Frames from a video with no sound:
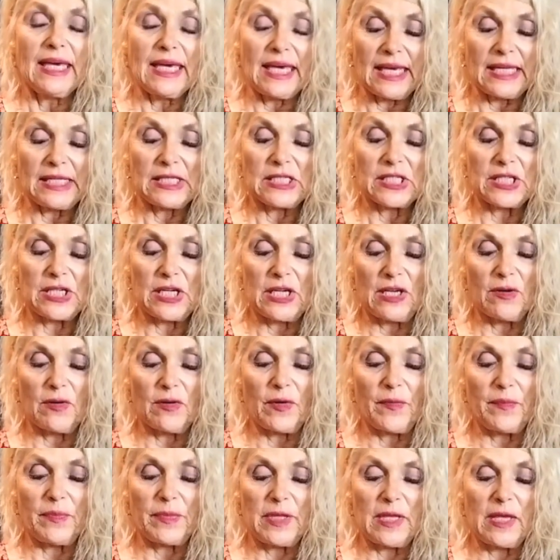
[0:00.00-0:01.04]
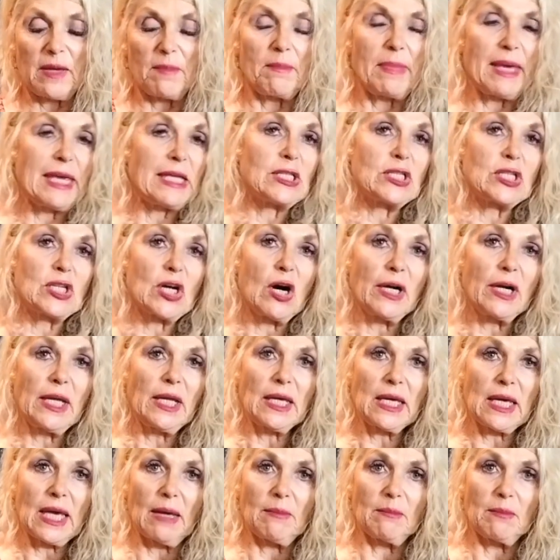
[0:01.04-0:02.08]
into your beet
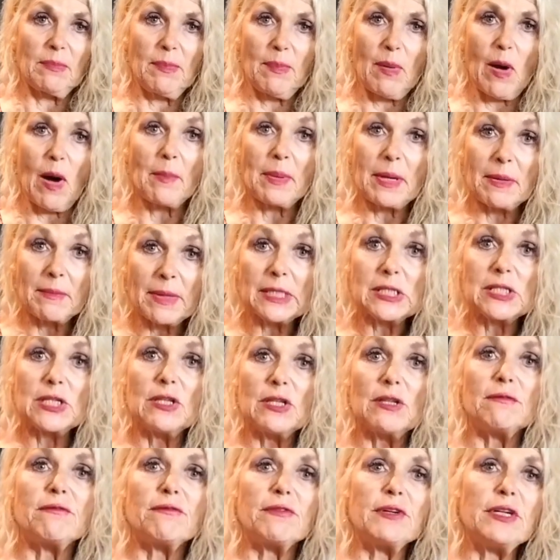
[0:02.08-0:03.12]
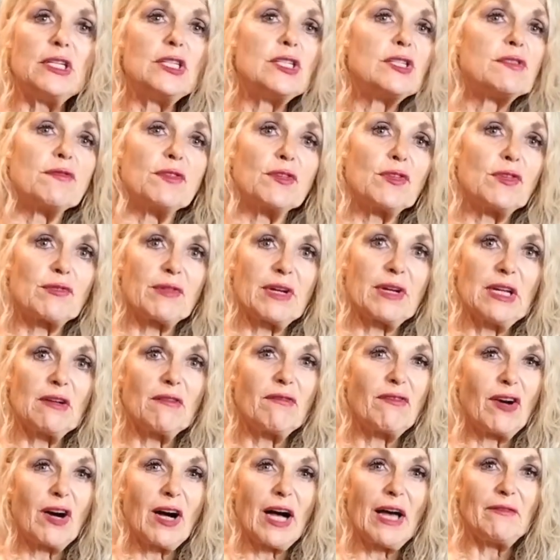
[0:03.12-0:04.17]
tonic and pop them into the fridge for 3 to
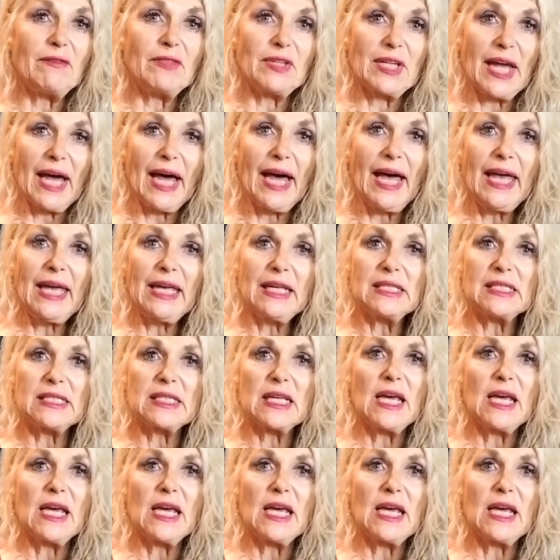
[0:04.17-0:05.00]
5 days.